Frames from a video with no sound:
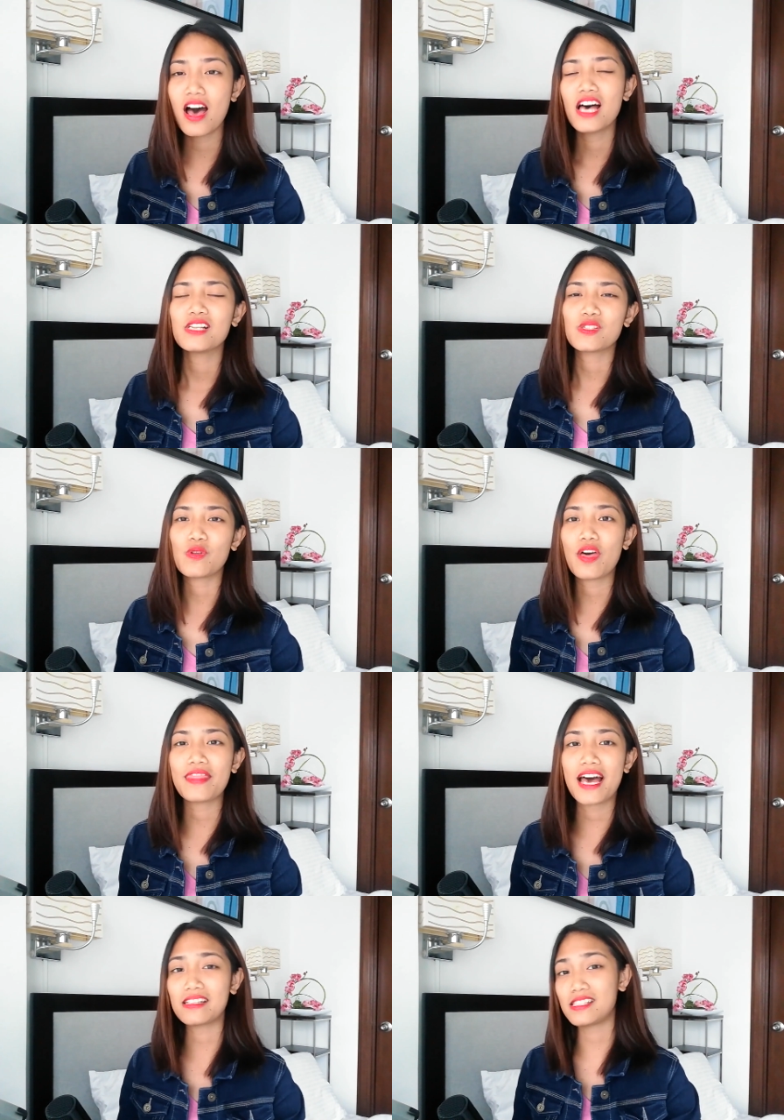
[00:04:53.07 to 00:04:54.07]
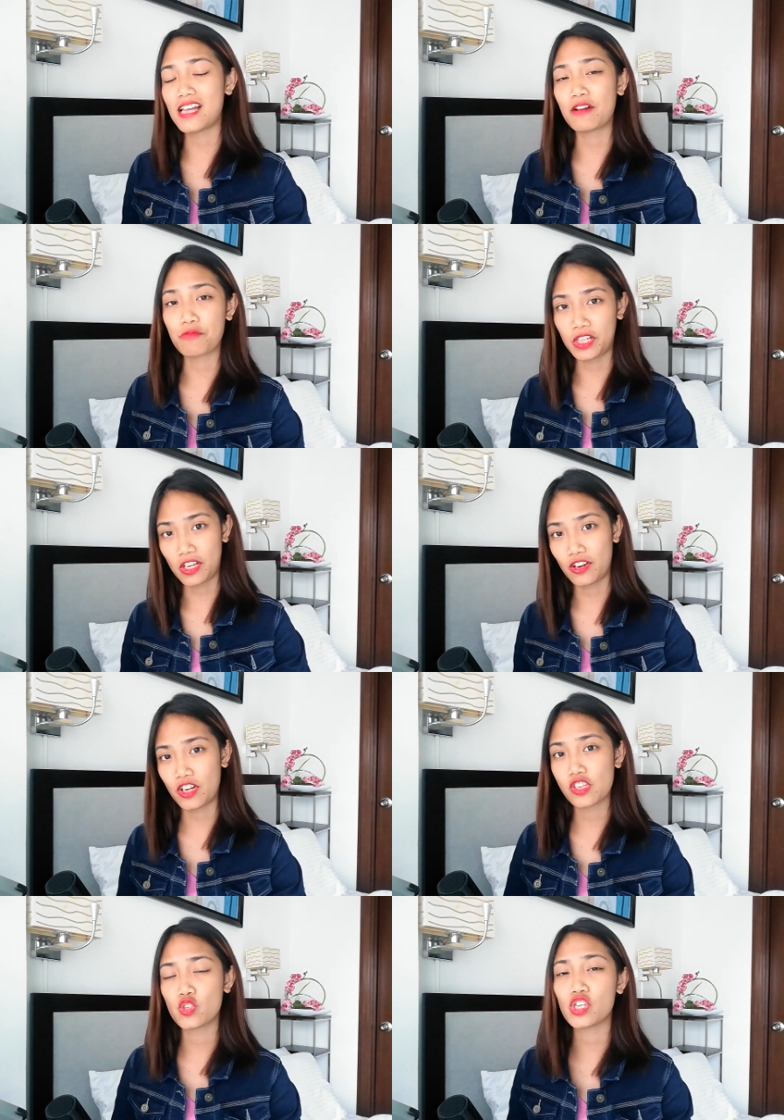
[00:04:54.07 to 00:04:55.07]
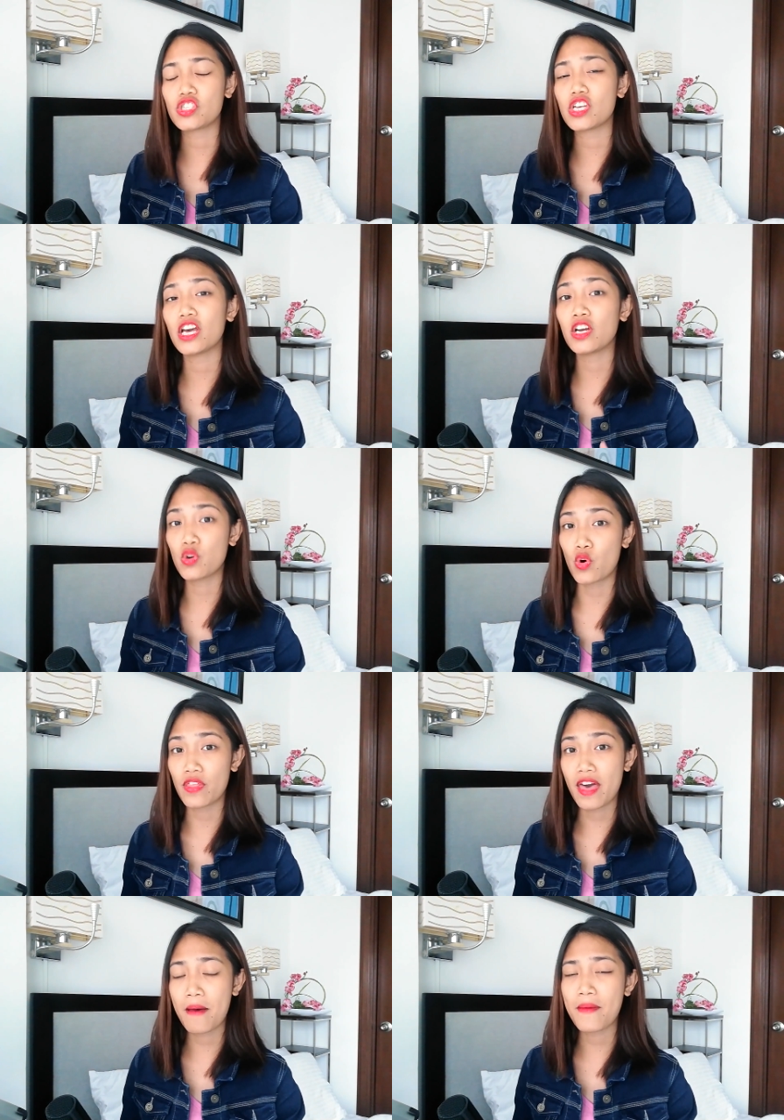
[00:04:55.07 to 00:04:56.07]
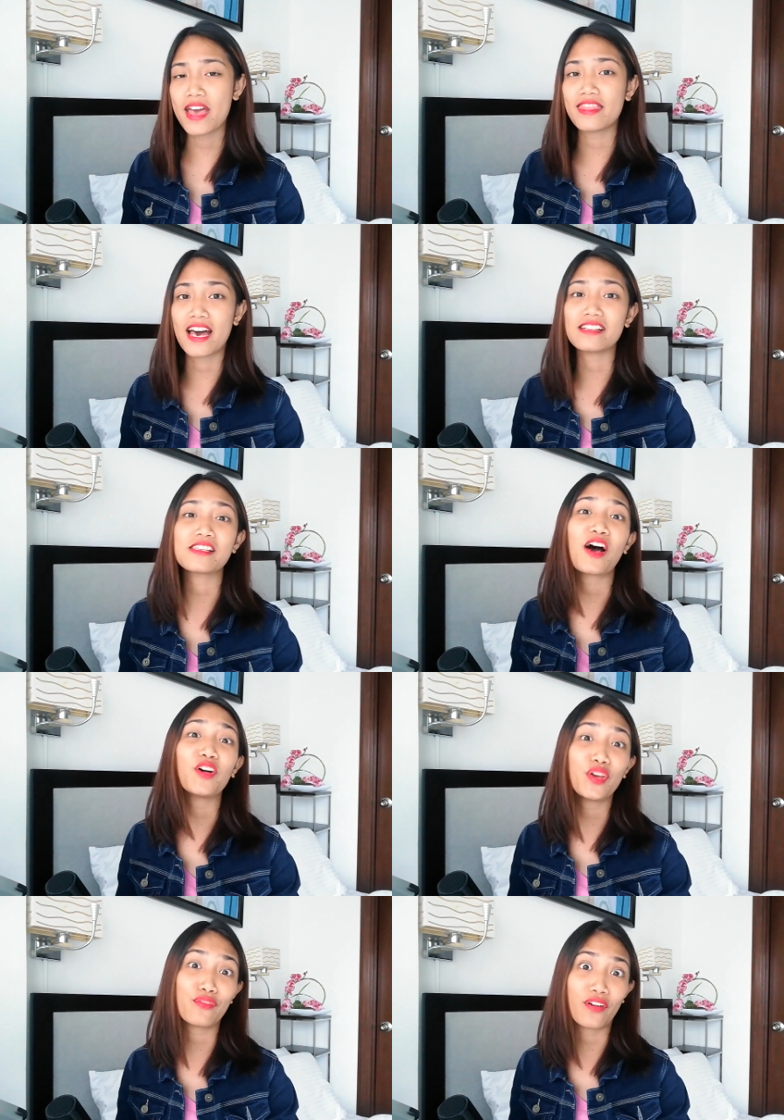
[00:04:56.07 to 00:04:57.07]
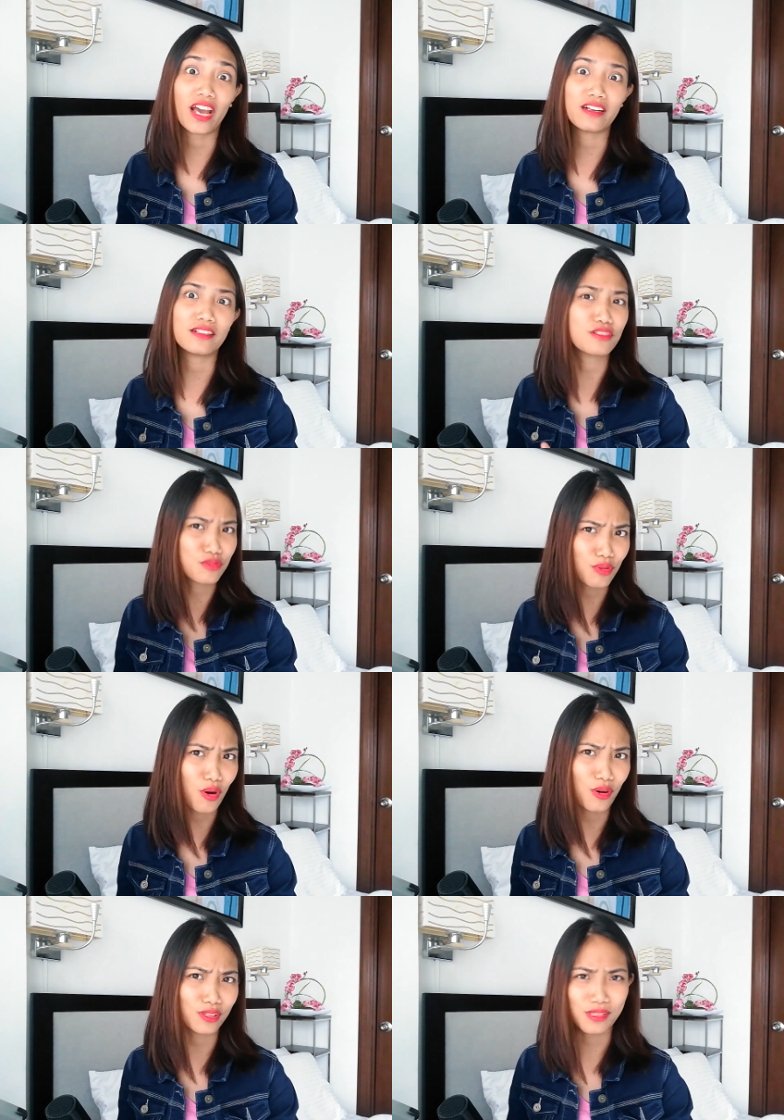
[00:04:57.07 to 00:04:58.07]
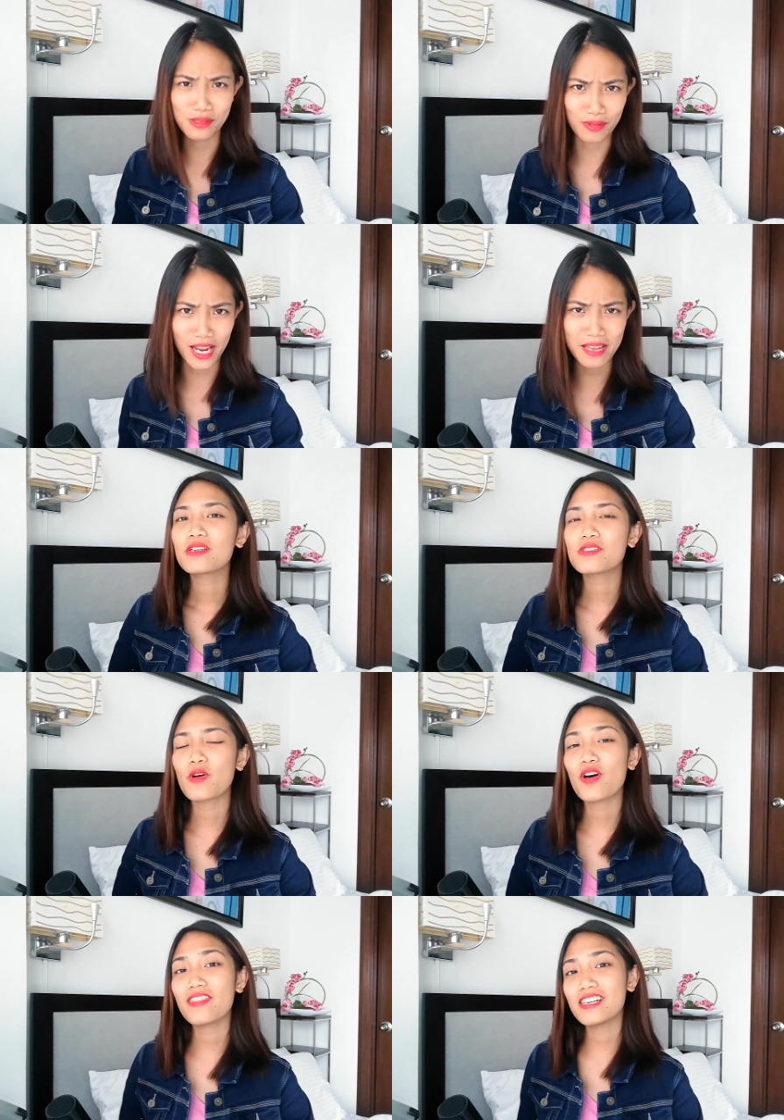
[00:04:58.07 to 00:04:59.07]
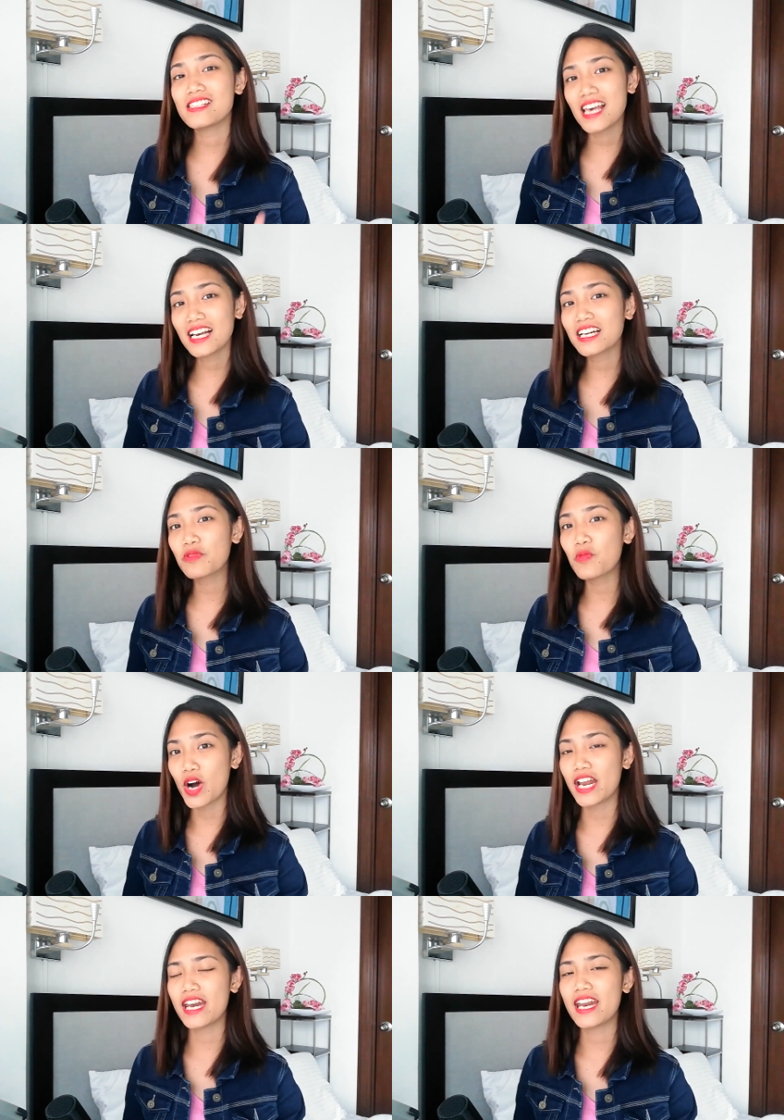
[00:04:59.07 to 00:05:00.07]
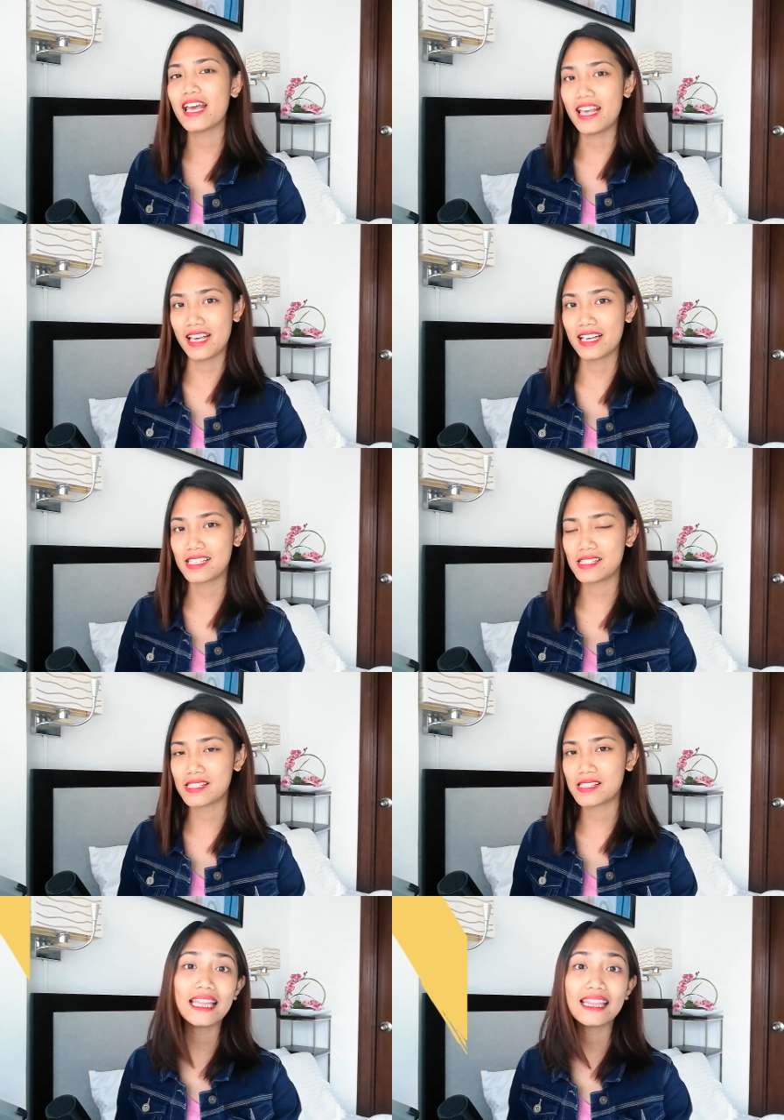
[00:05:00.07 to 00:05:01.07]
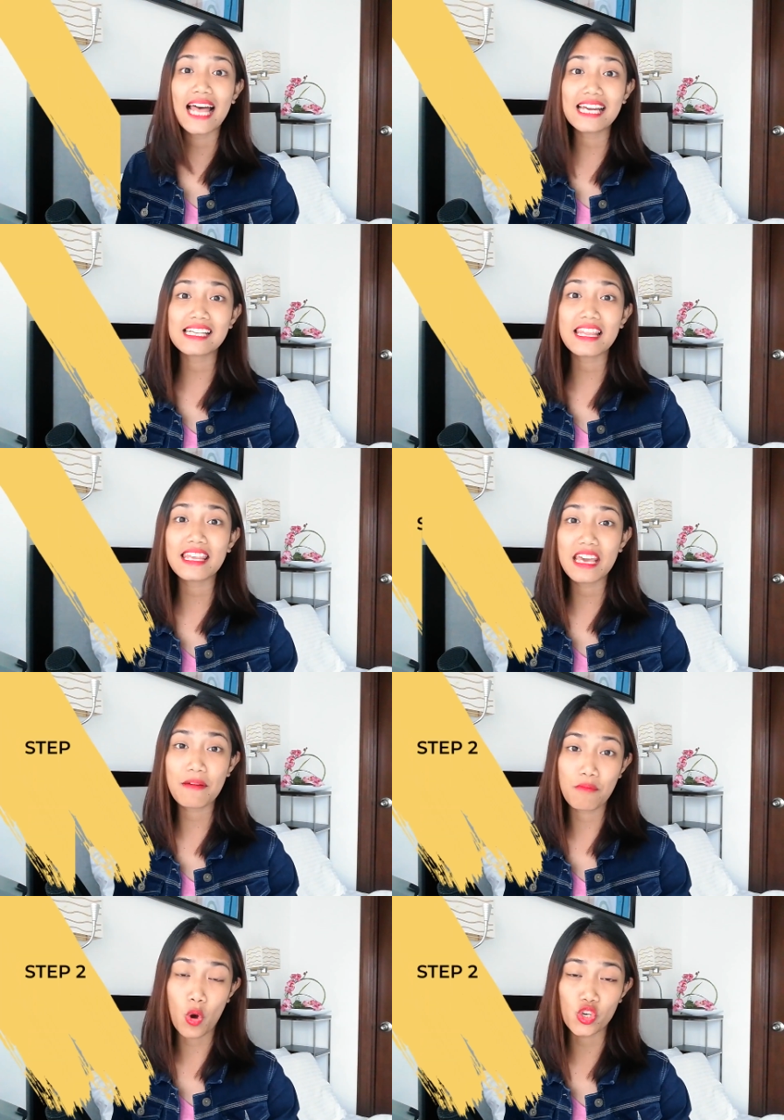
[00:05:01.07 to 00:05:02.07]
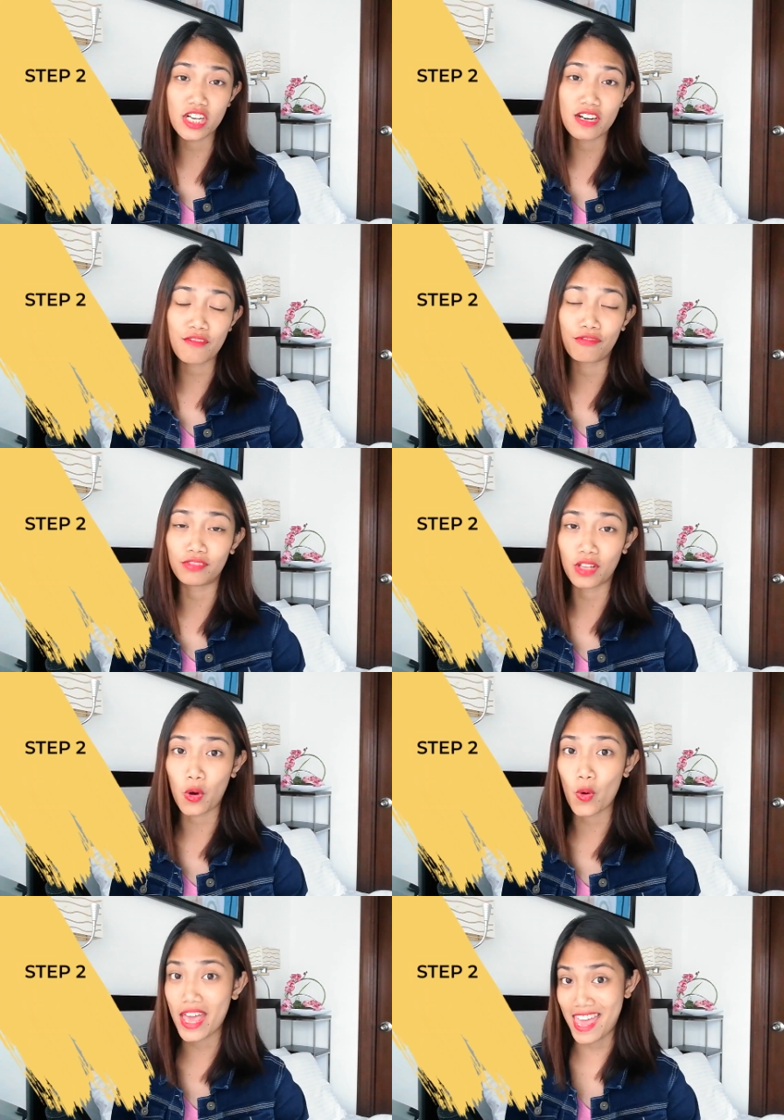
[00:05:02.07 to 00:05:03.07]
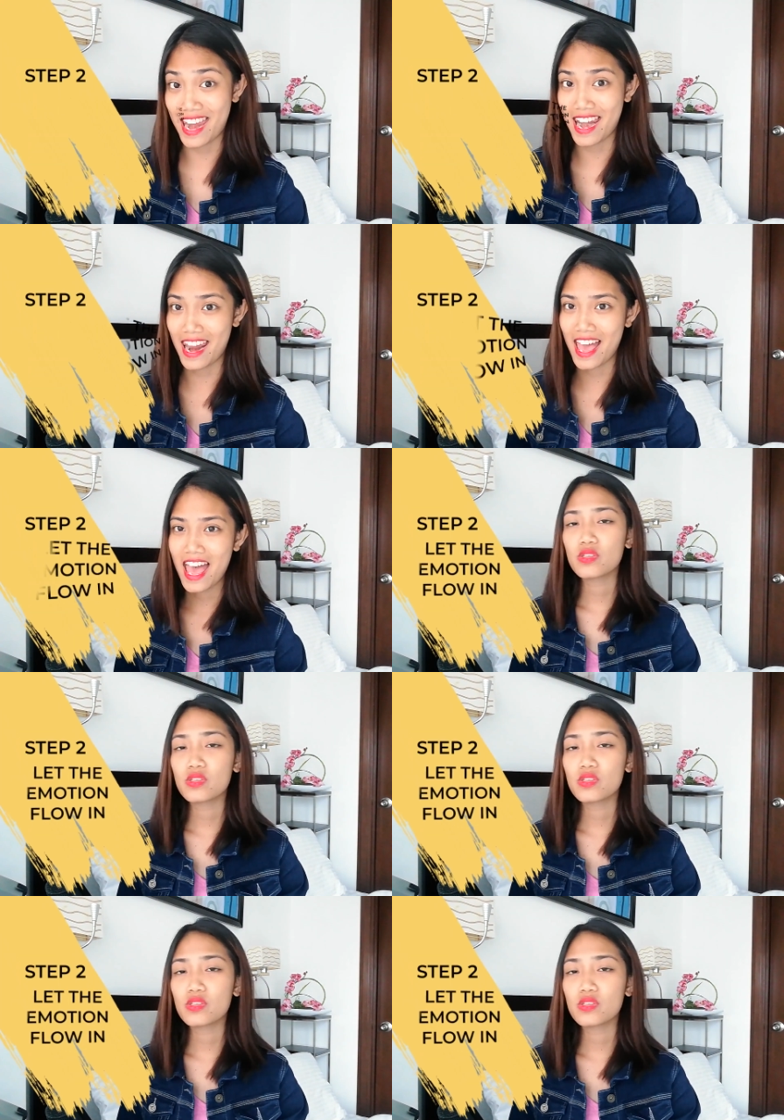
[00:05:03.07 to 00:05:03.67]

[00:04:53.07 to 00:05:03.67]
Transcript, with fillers: So that's not really good. Just ignore them, and that's how you fight on trolls, right? So the second one is let the emotion flow in.